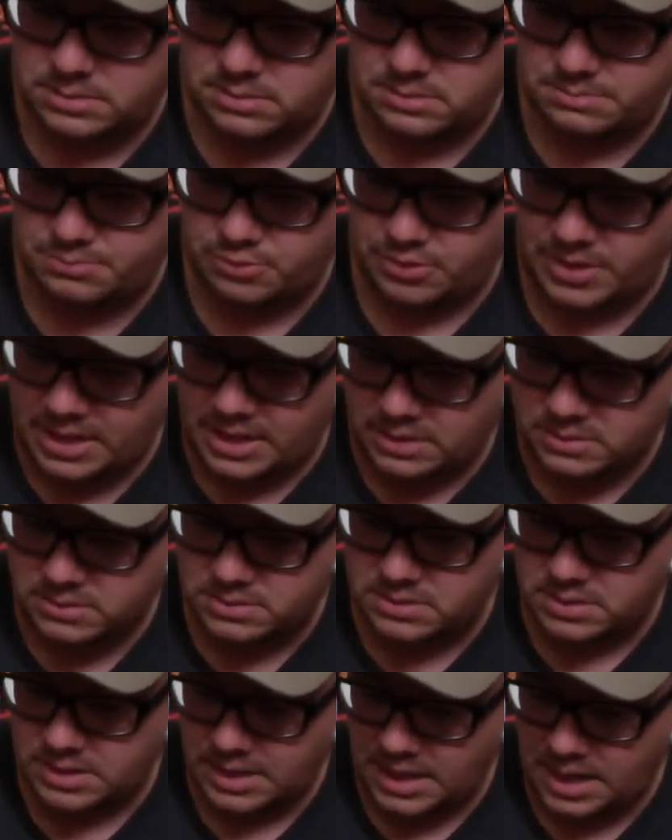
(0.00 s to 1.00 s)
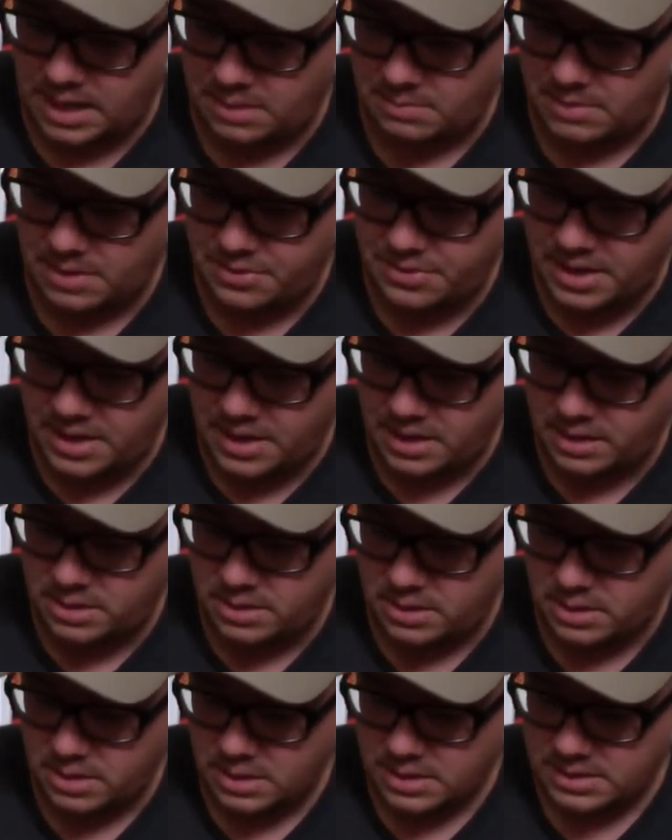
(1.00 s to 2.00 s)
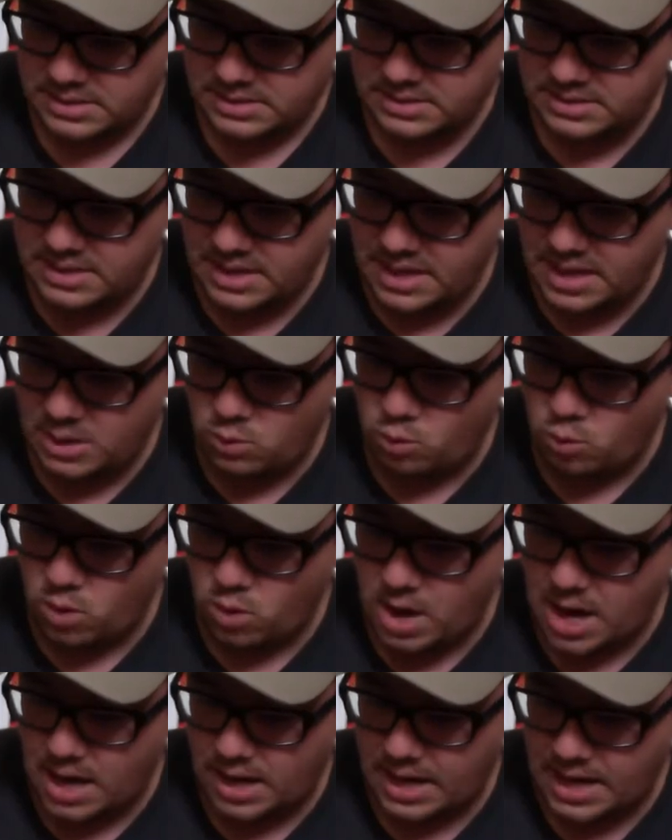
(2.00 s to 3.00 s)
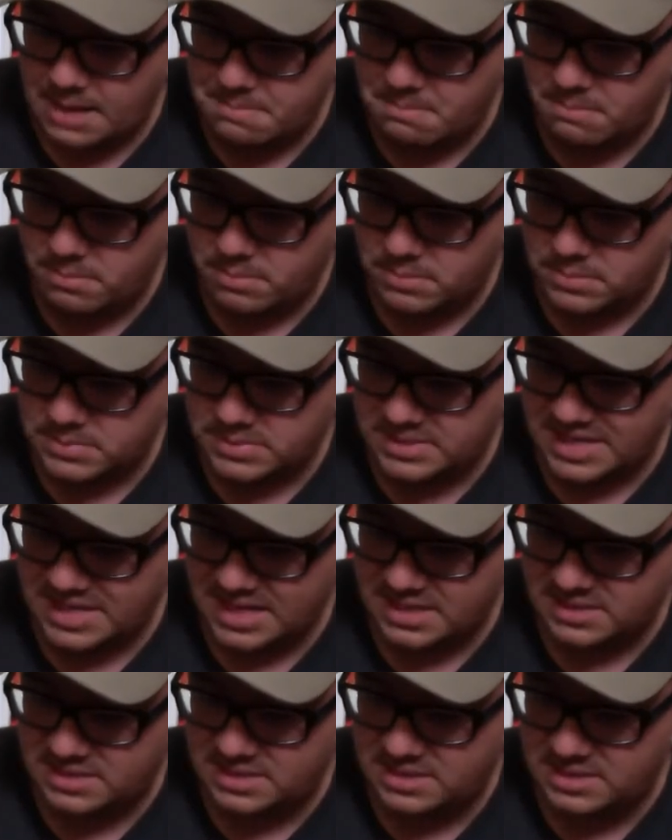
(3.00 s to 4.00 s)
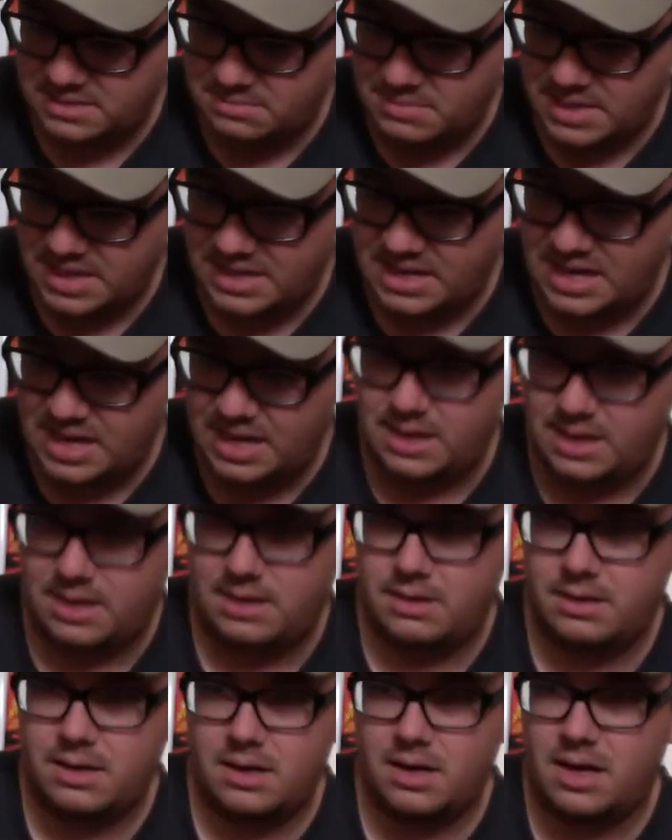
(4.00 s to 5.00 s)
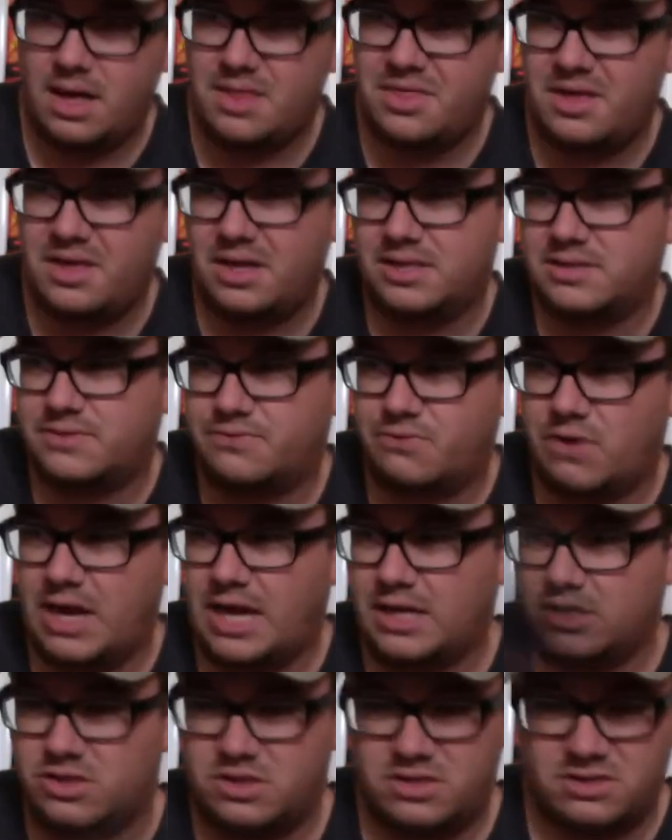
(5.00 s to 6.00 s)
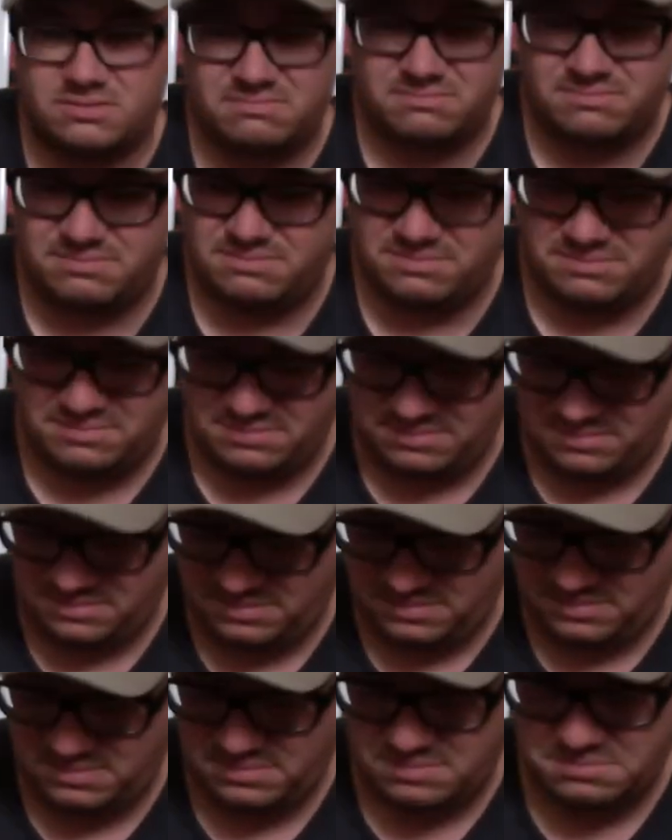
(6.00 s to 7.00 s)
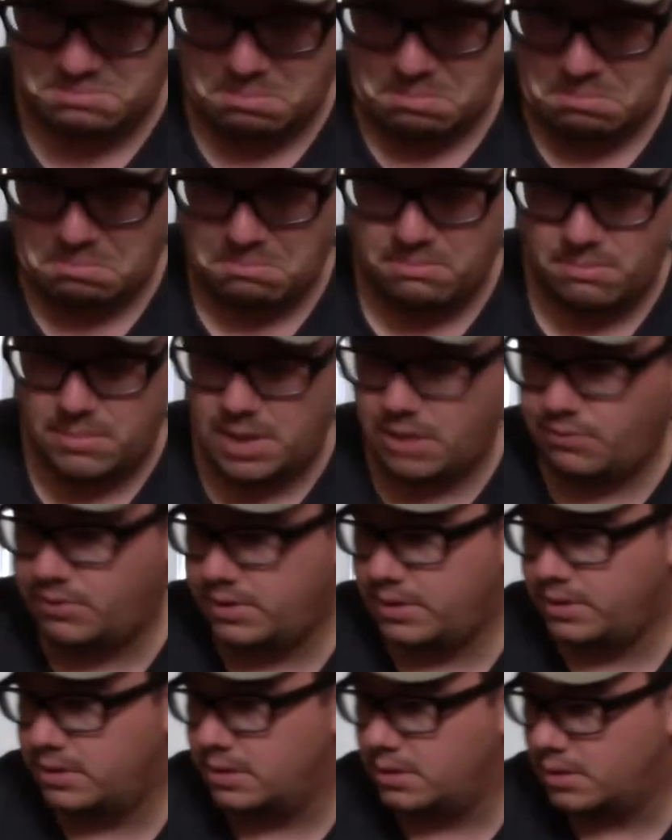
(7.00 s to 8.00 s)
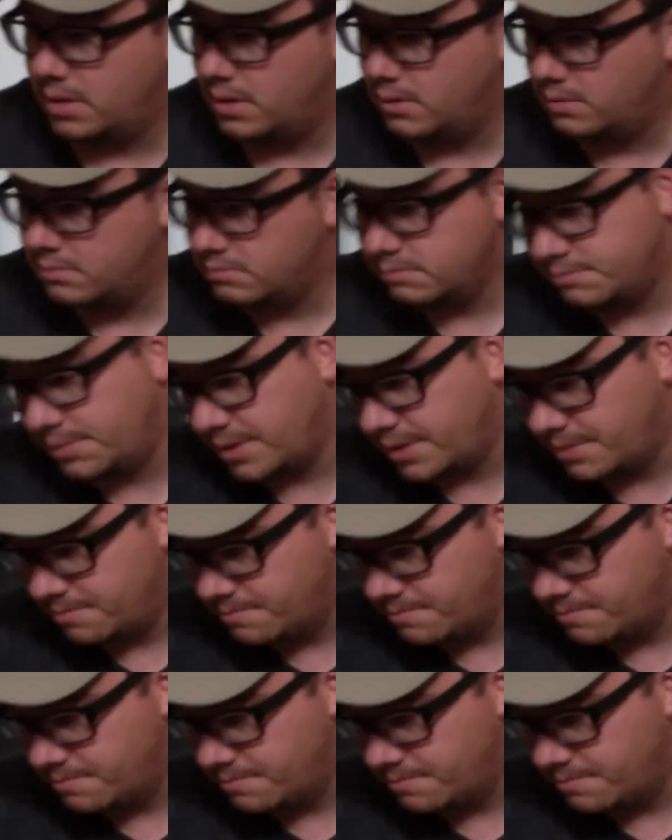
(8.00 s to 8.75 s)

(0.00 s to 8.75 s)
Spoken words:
pronounce the name. I think T-U-R-M d'Archimede. I think it's French. I really don't know, but